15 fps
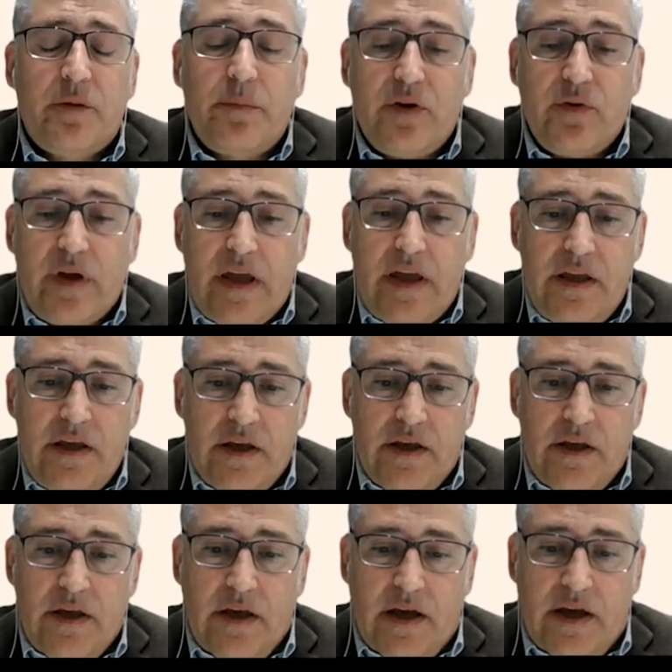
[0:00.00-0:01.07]
Okay,
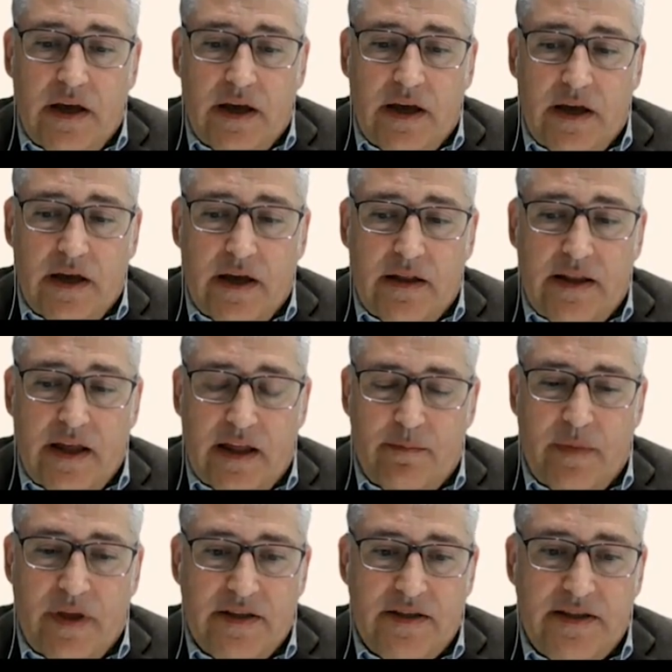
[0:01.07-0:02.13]
that
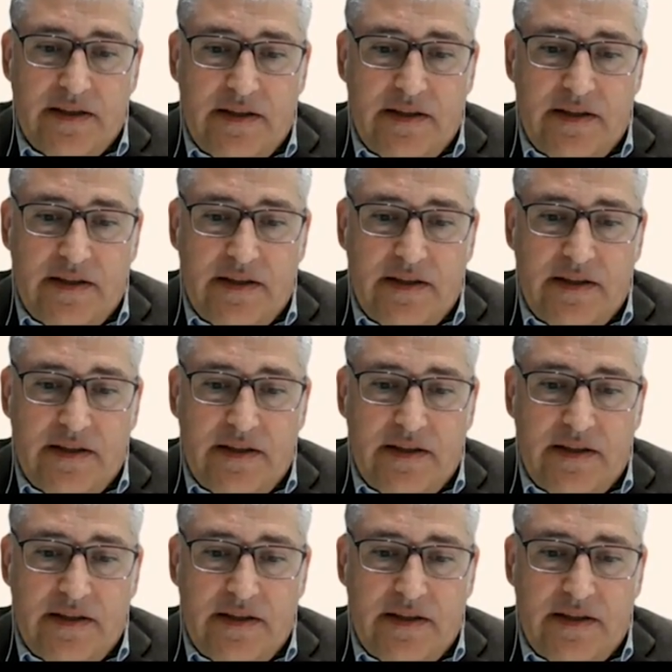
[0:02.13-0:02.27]
means